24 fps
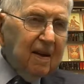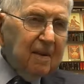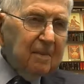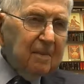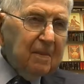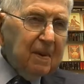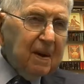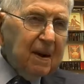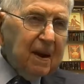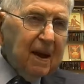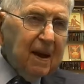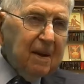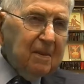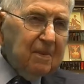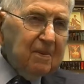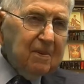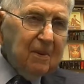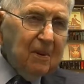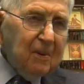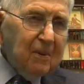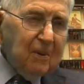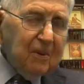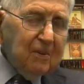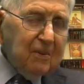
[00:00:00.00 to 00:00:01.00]
but I
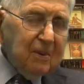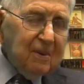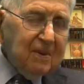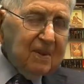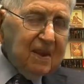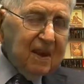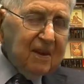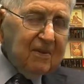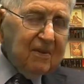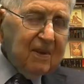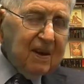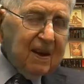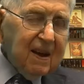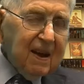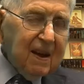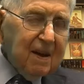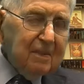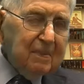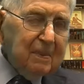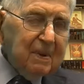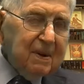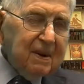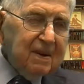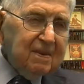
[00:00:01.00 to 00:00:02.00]
know it will never
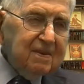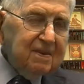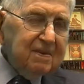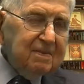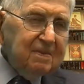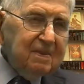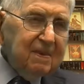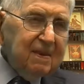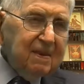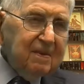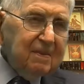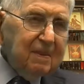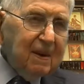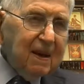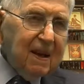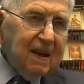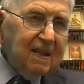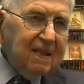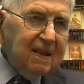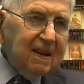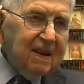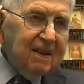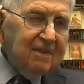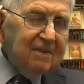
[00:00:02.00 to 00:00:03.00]
happen in my
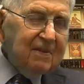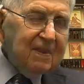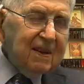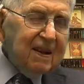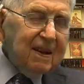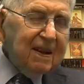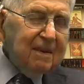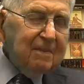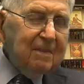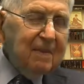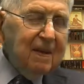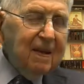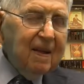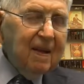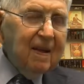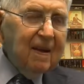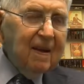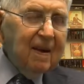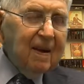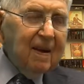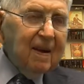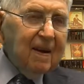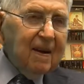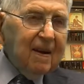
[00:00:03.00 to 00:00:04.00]
lifetime,
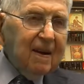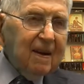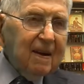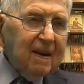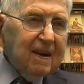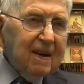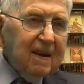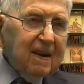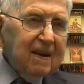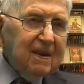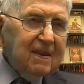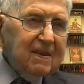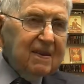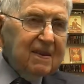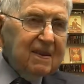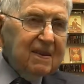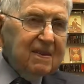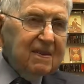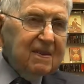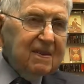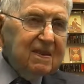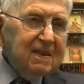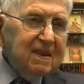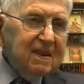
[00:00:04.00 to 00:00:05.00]

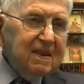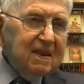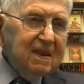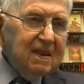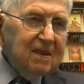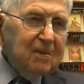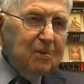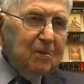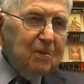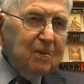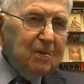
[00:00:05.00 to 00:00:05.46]
is the